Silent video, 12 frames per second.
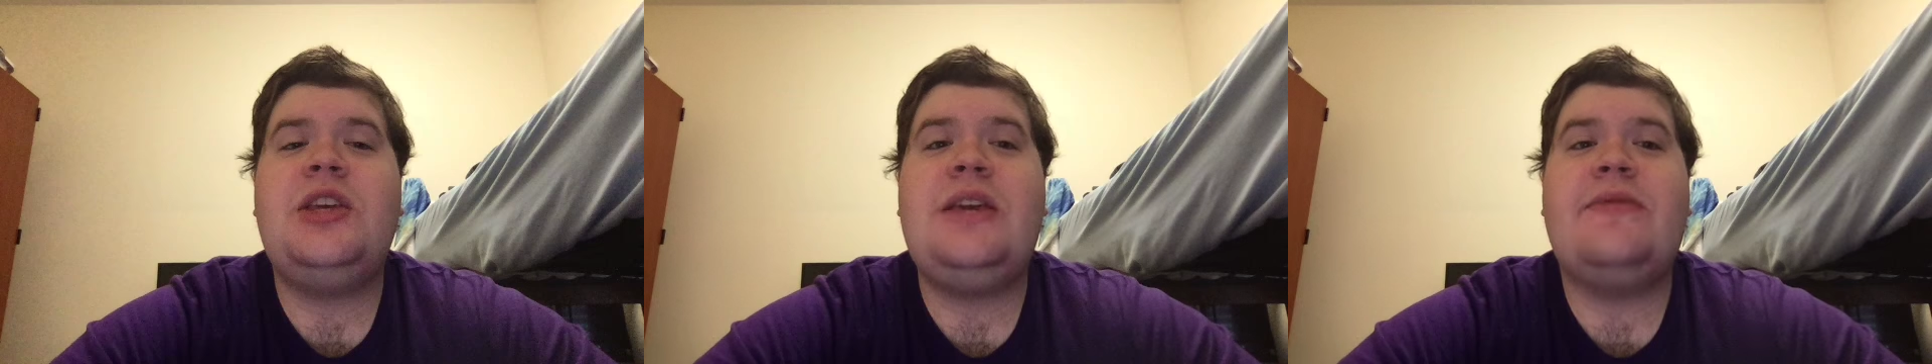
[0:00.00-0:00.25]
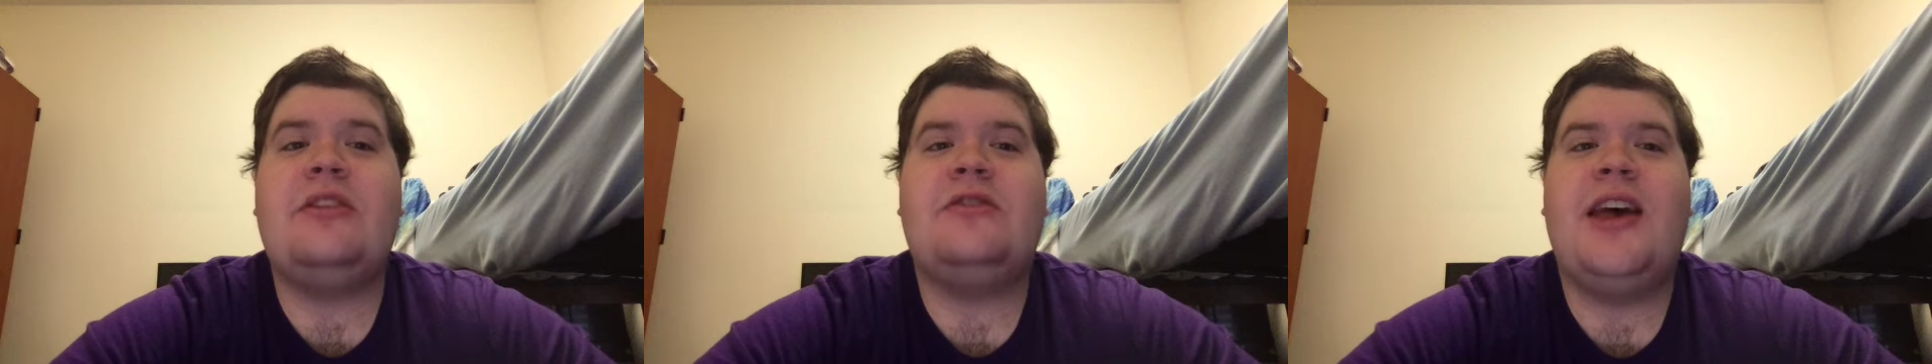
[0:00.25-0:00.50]

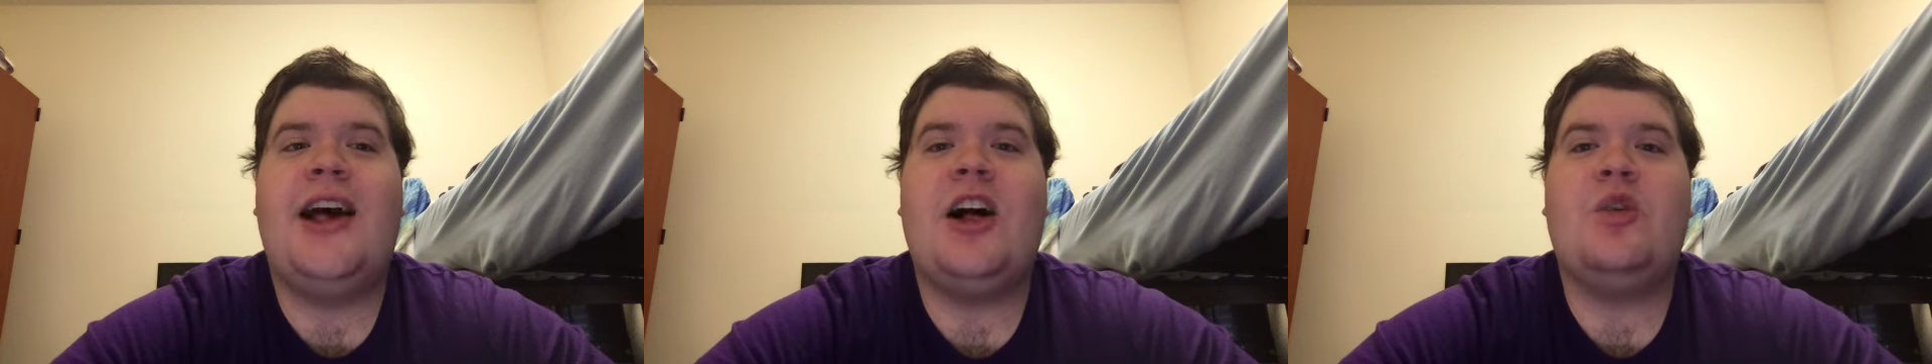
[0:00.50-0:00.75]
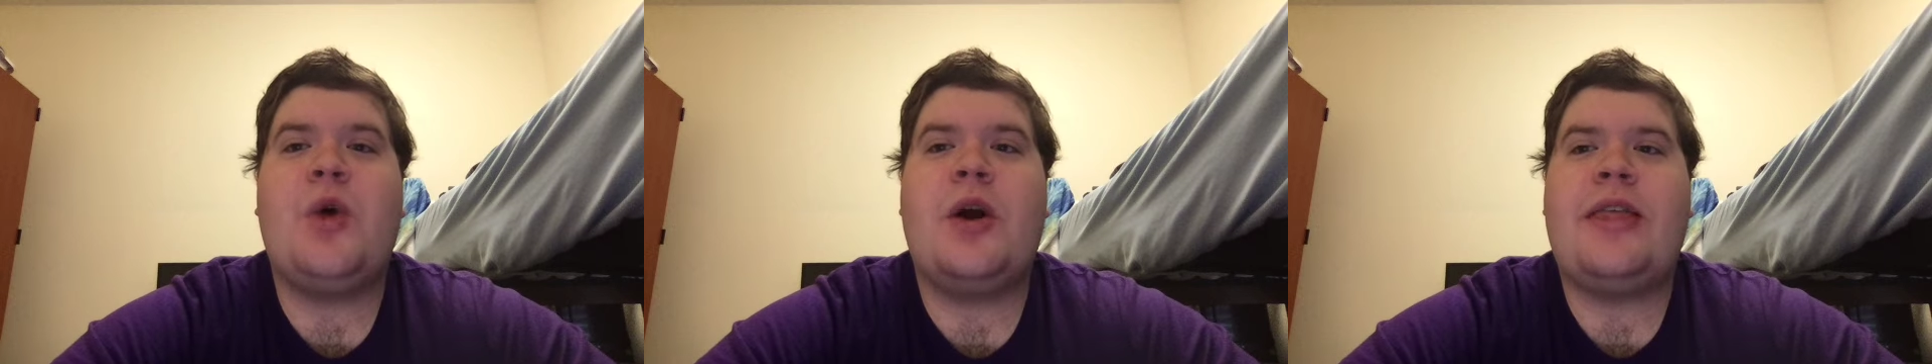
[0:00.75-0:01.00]
even
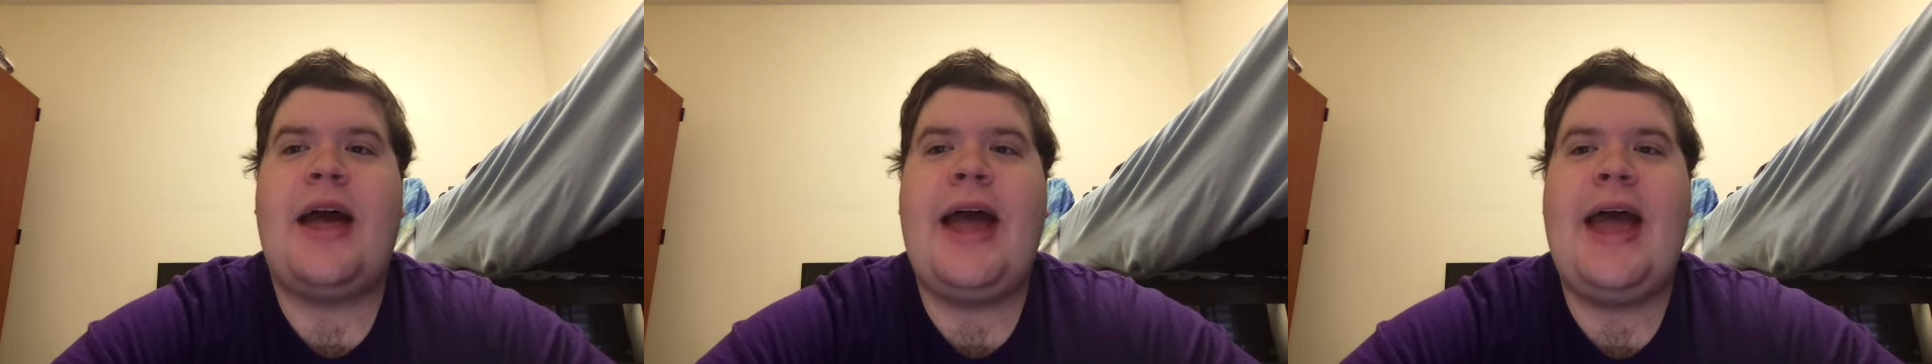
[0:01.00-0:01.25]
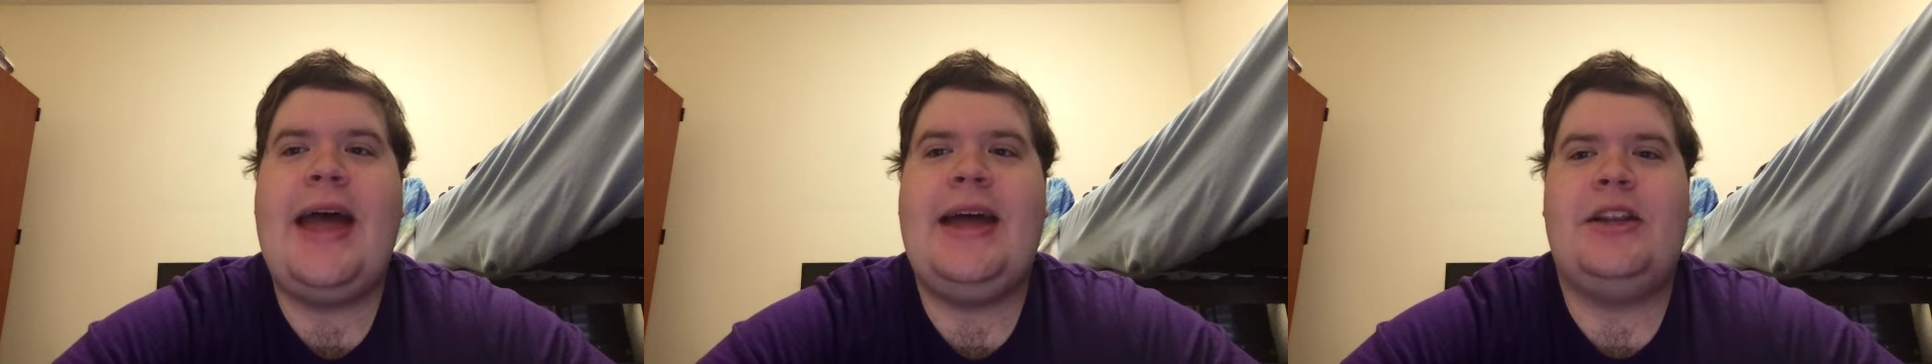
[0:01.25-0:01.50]
tell where the
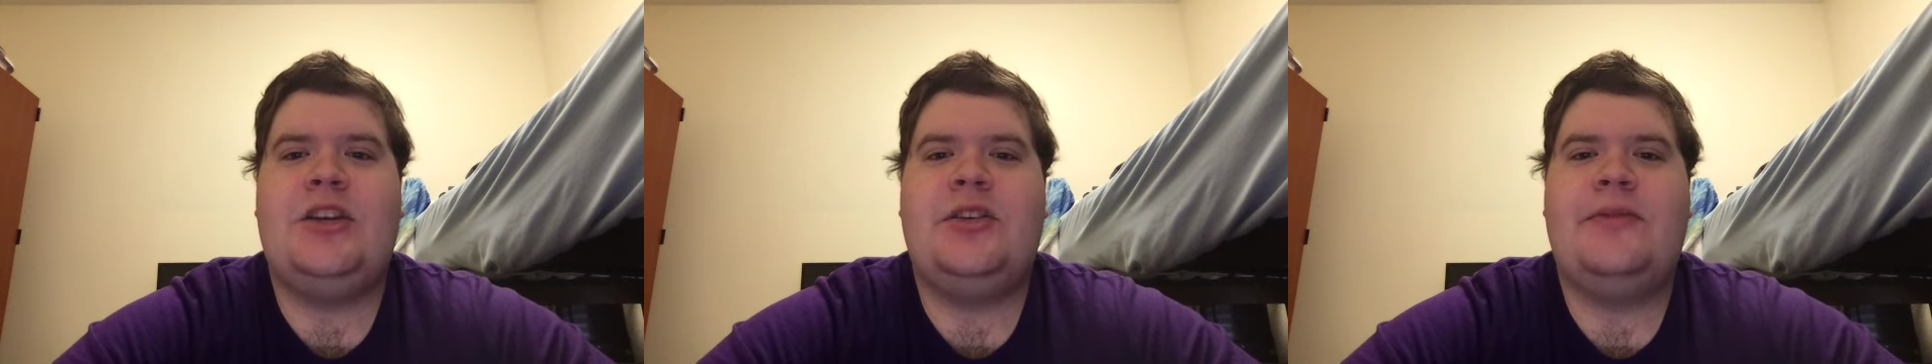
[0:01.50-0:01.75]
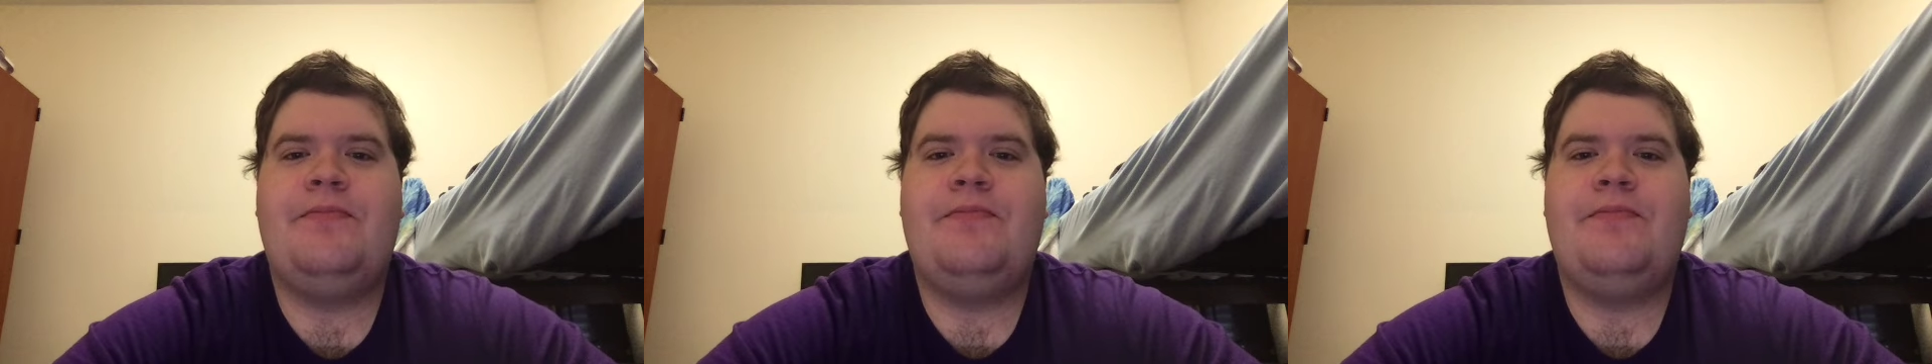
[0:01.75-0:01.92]
head,